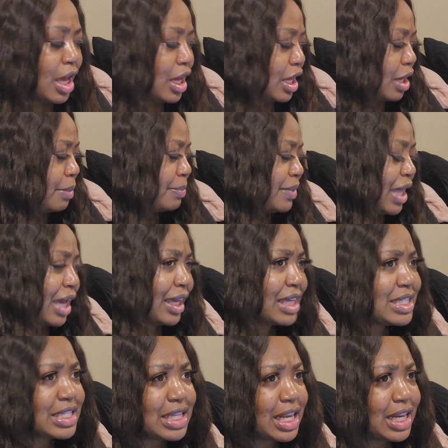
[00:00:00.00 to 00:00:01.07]
I
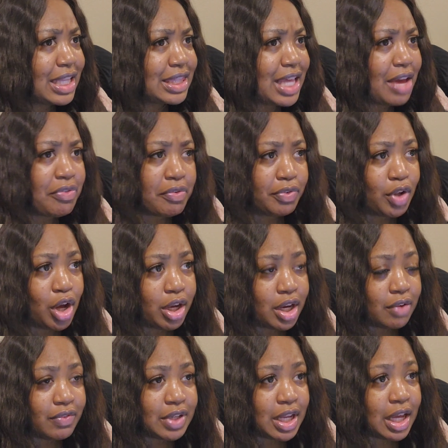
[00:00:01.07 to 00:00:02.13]
guess I get to have a vlog
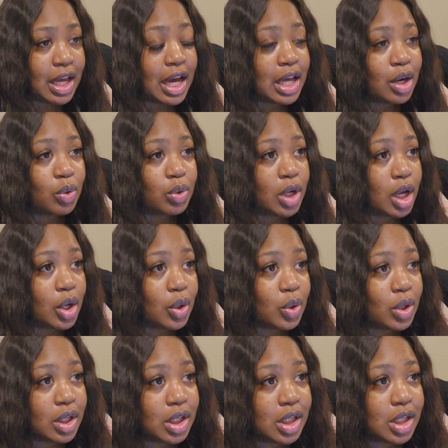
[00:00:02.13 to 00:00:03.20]
every day, I don't know.
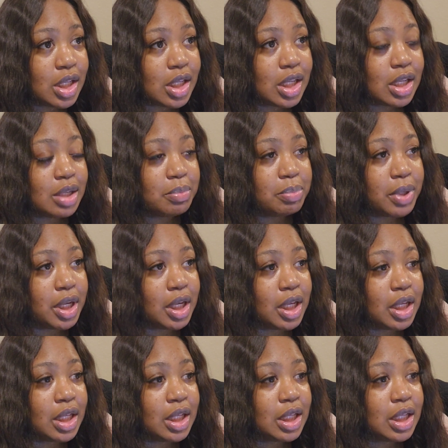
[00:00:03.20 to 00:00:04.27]

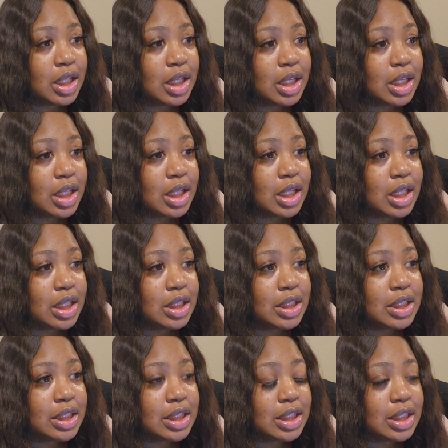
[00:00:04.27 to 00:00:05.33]
But
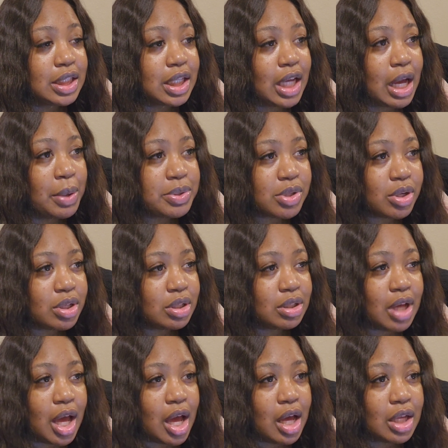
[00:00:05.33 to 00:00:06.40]
I was already
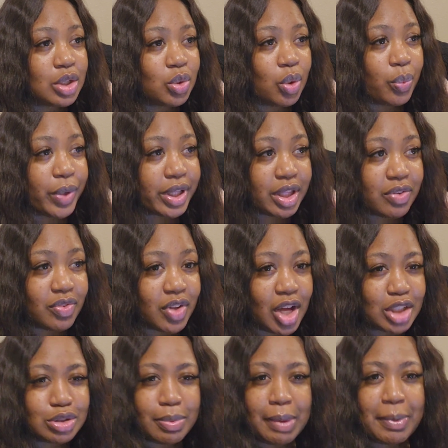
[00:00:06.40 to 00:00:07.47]
doing weekly vlogs,
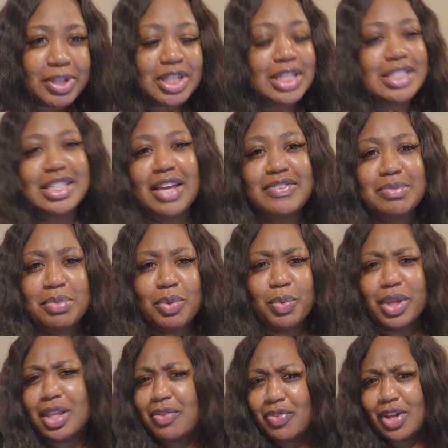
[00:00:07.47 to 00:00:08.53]
so maybe I should have saved some of the
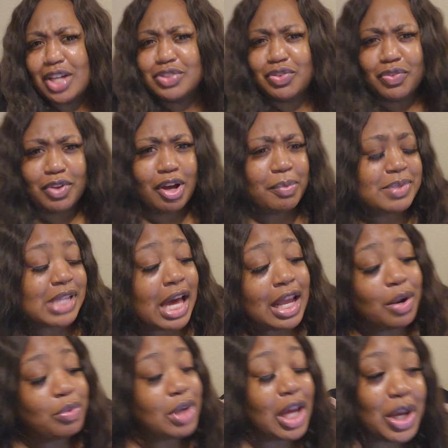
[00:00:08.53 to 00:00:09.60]
weekly vlogs for Vlogmas, I
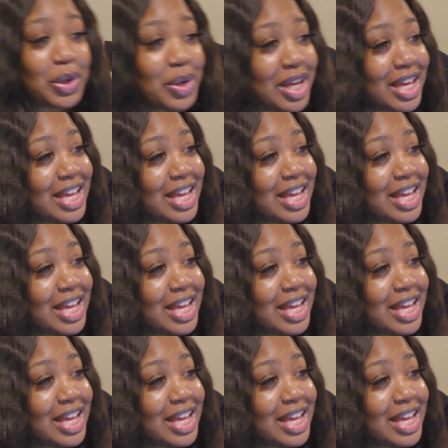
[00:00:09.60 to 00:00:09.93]
don't know.